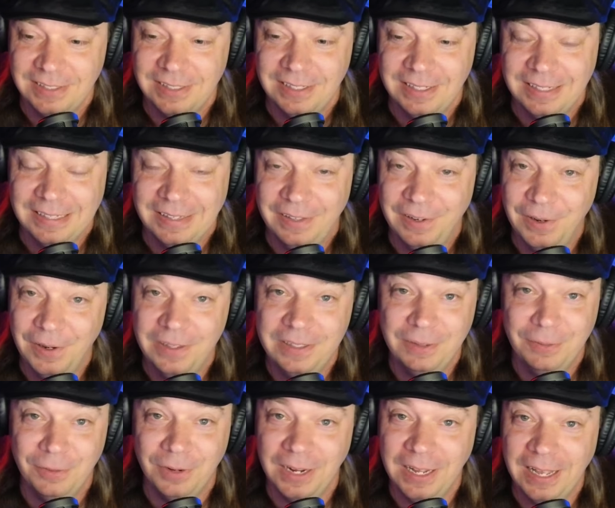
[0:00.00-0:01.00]
they're a
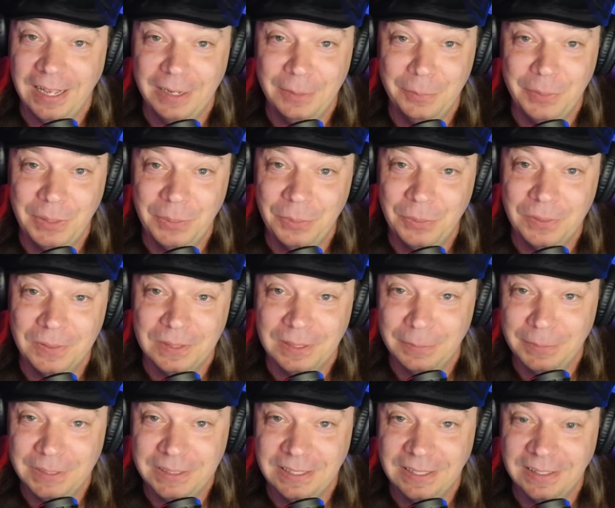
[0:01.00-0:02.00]
different kind of people, let
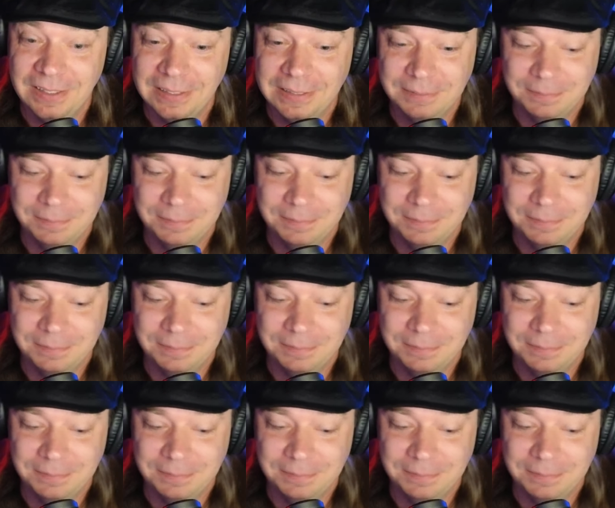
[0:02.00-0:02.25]
me tell you.